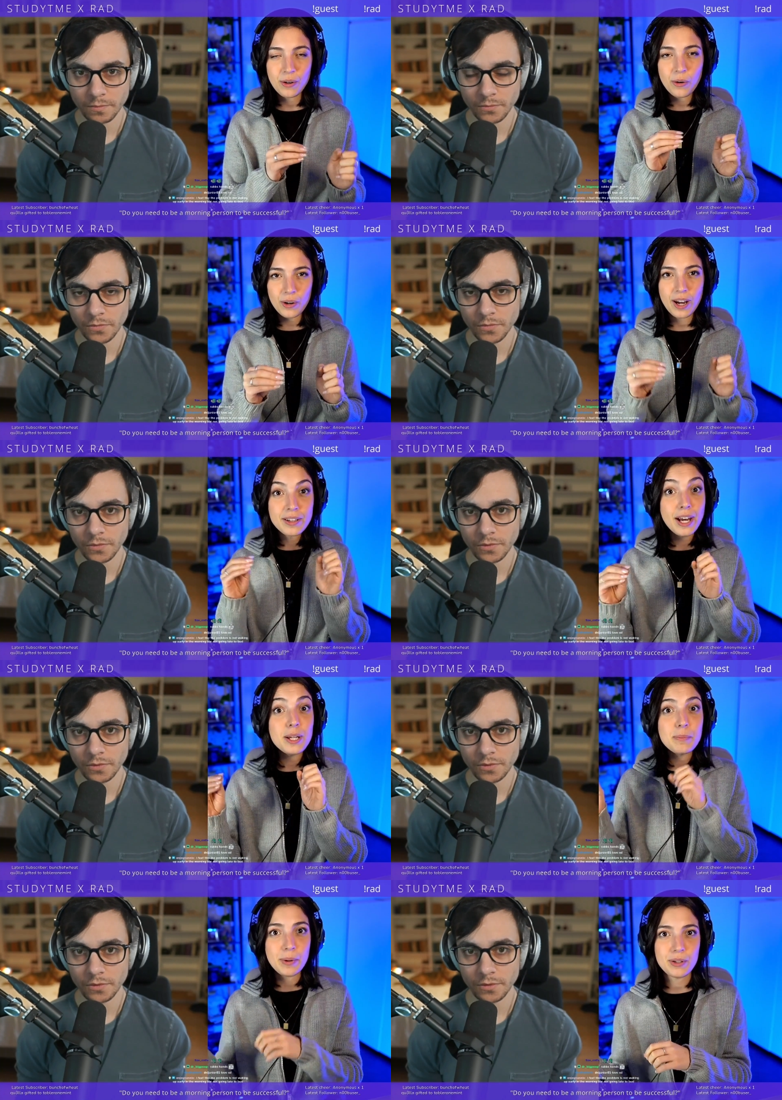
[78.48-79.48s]
Speaker 1: or a
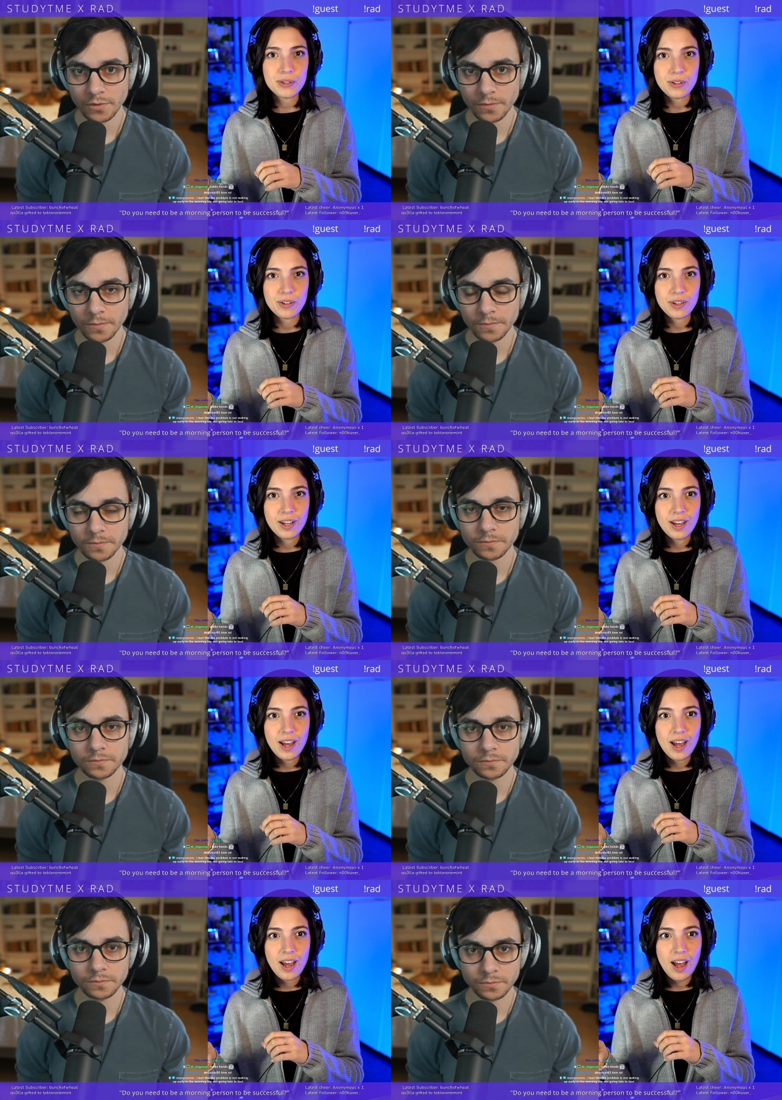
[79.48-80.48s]
night person
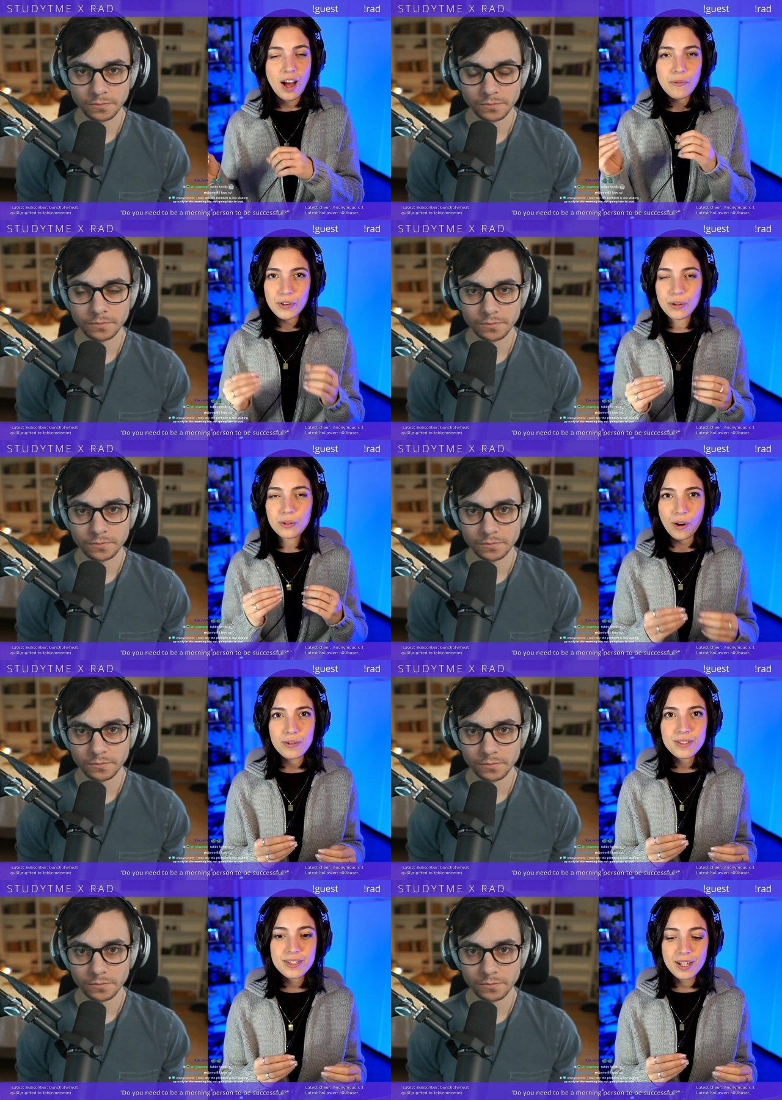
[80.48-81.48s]
a real
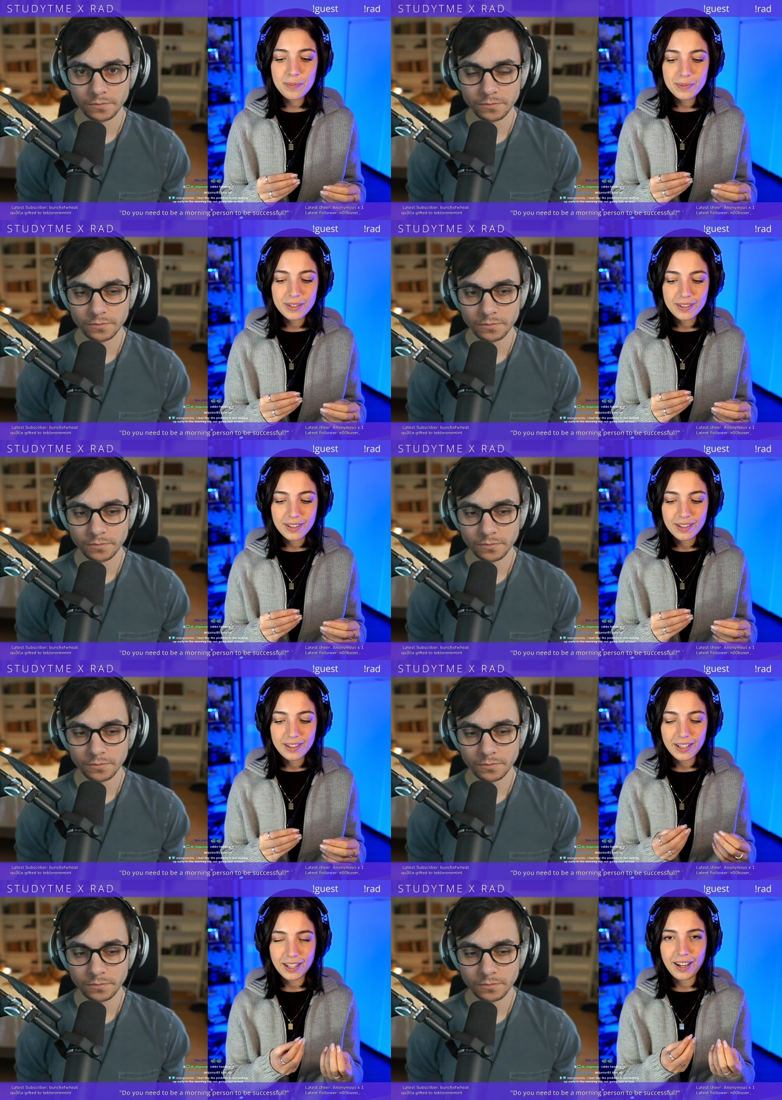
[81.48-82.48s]
concept?
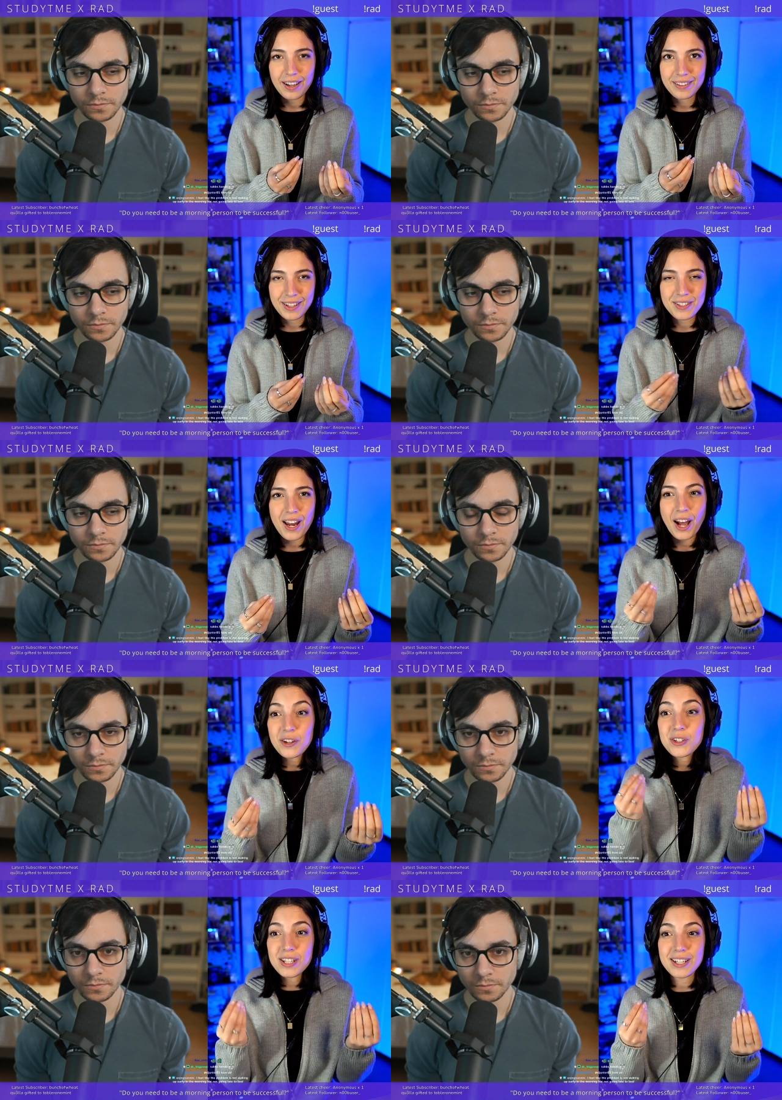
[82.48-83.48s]
Like, does it
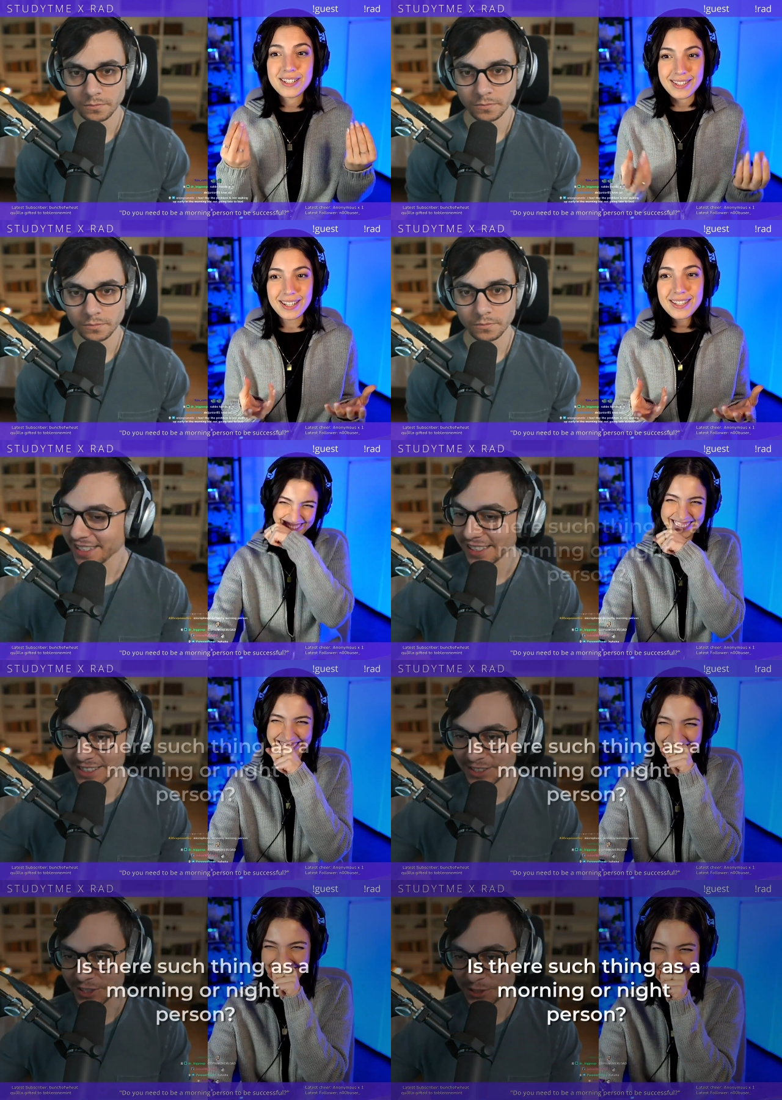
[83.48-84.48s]
actually exist?
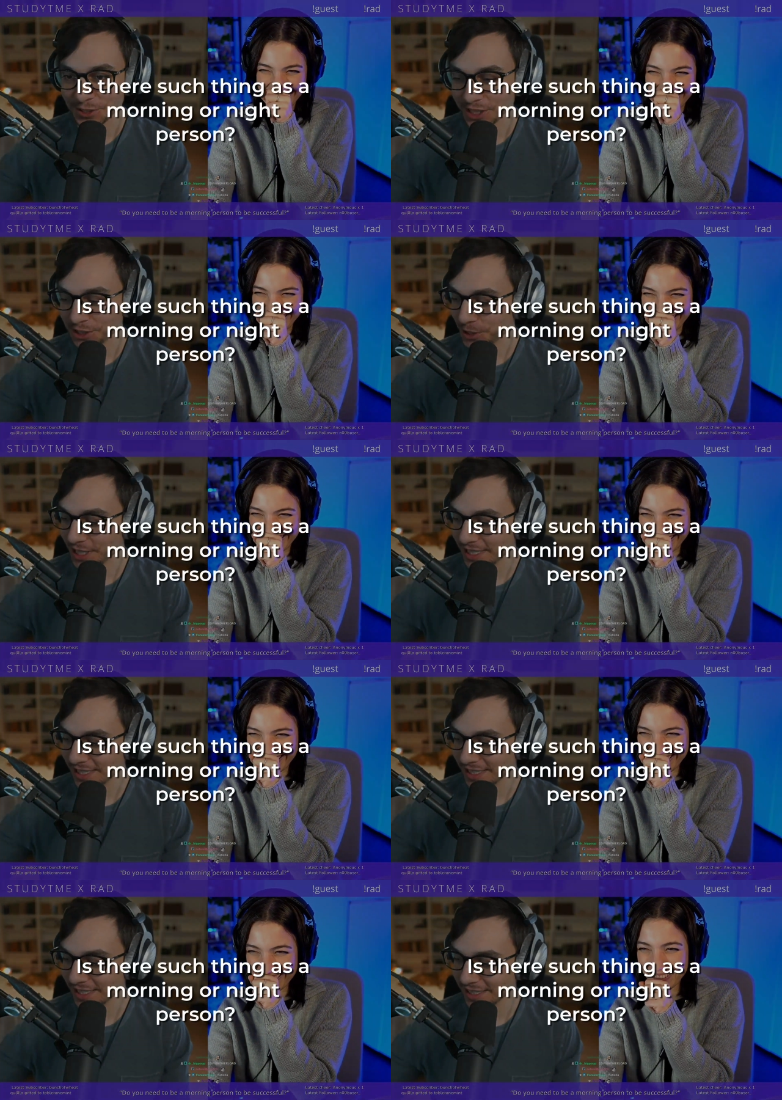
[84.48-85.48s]
Speaker 2: Is there such thing
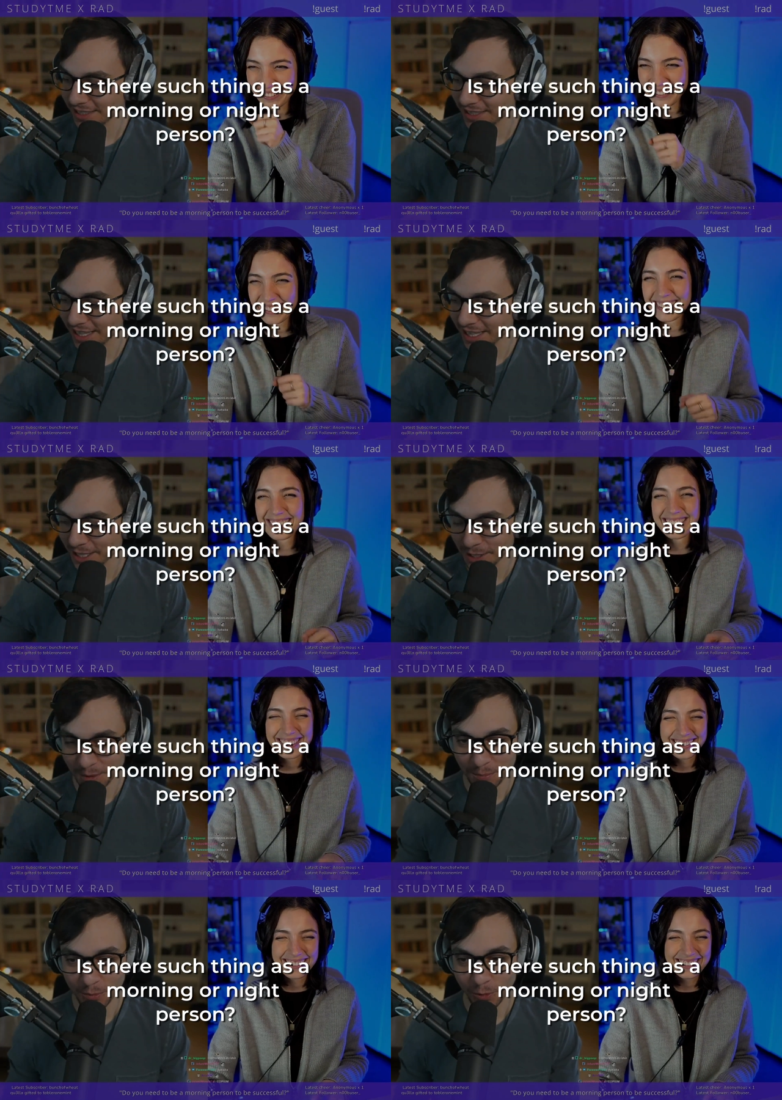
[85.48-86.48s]
as a
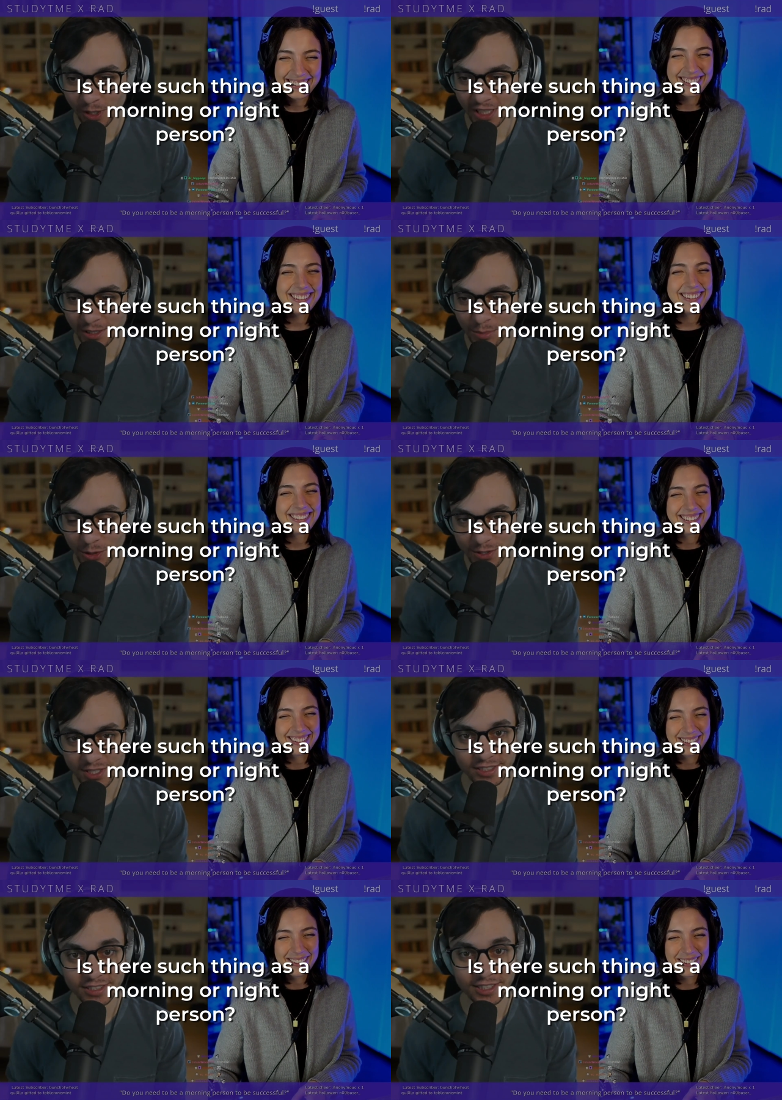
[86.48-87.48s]
morning
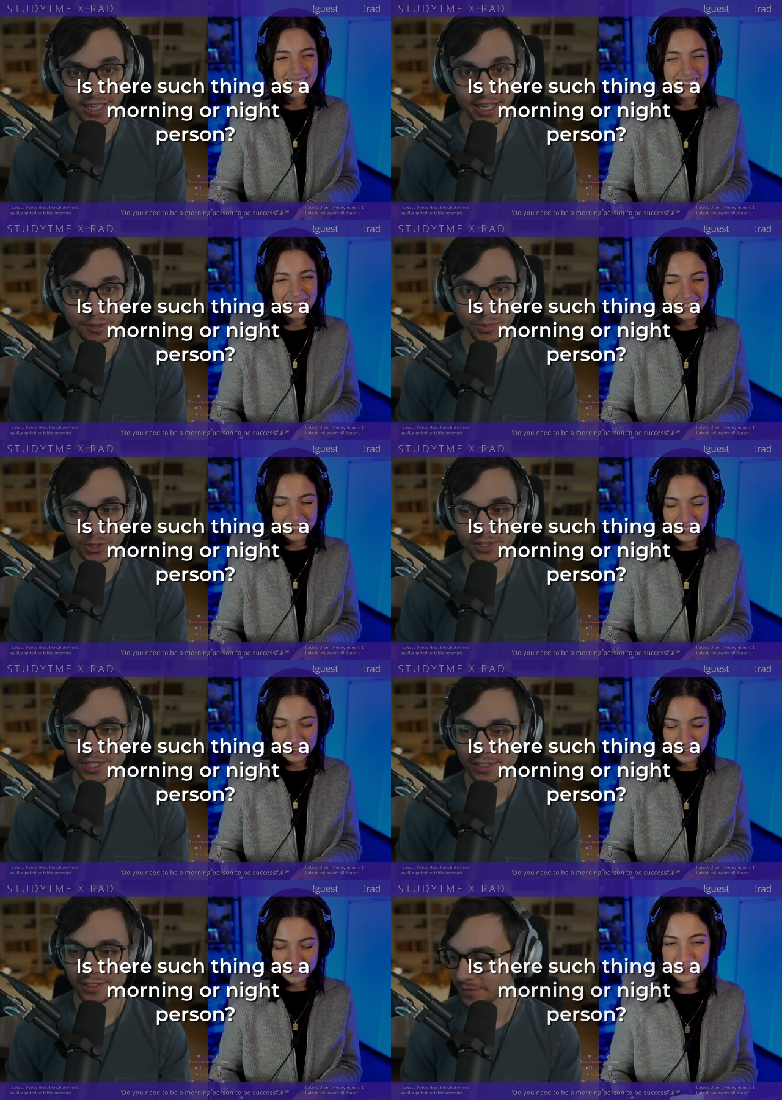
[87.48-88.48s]
person, a night
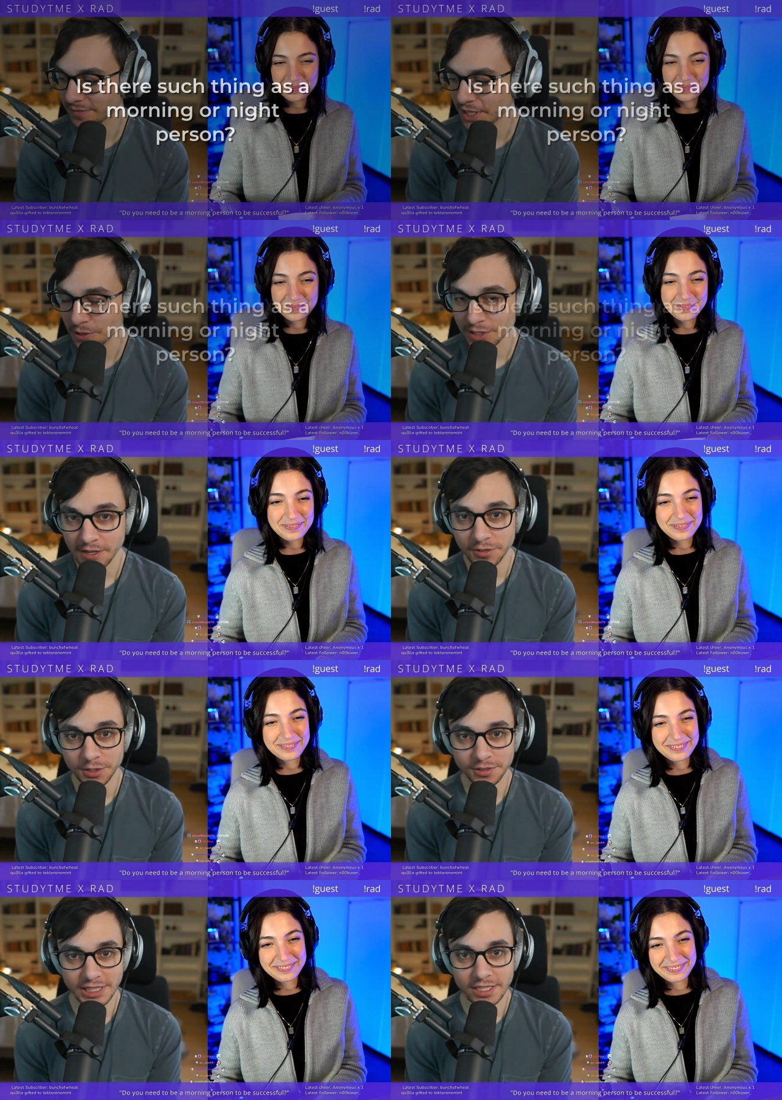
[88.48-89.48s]
person? There
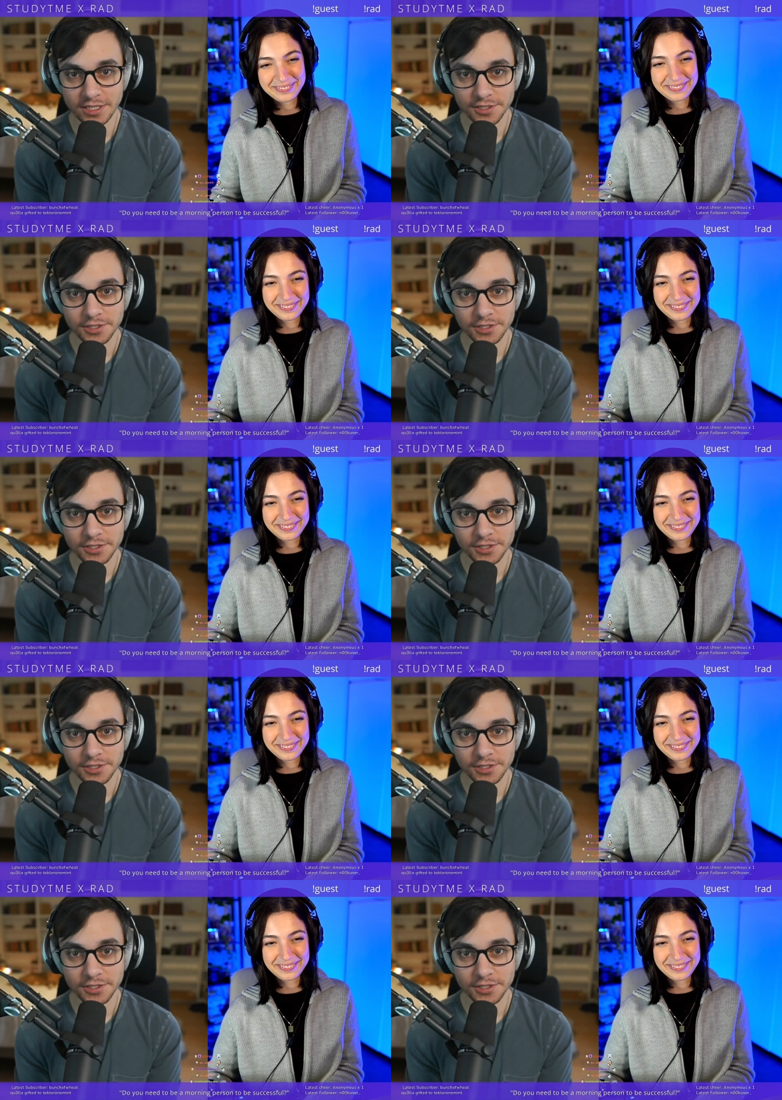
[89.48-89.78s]
definitely is.